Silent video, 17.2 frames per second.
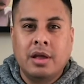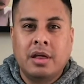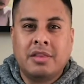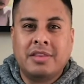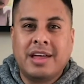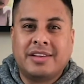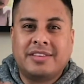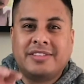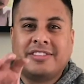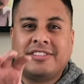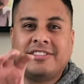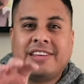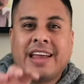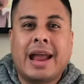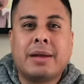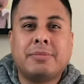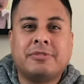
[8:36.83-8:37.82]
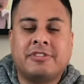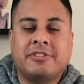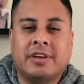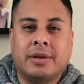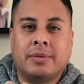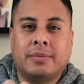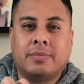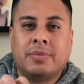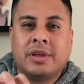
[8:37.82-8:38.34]
That
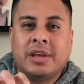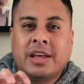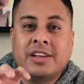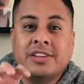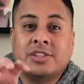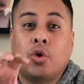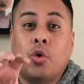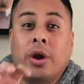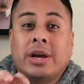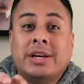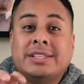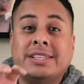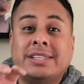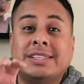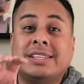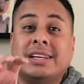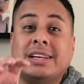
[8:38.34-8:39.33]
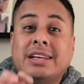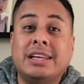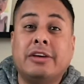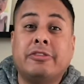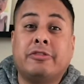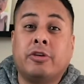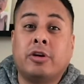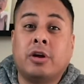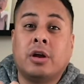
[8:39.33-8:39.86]
Samson is going to
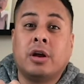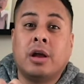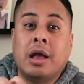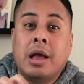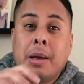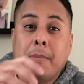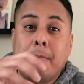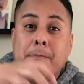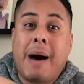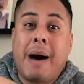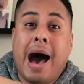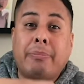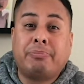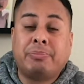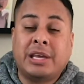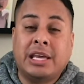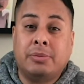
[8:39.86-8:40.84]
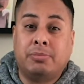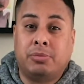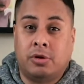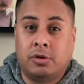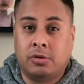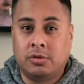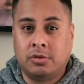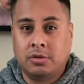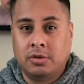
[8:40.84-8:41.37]
deliver my
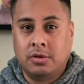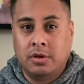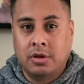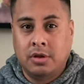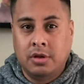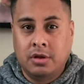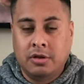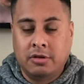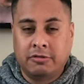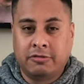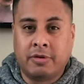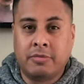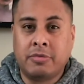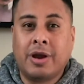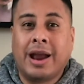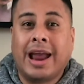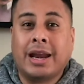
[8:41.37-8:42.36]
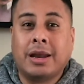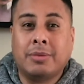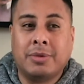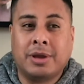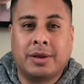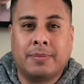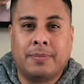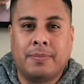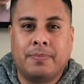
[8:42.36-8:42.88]
people from their
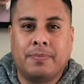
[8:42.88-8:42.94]
enemy.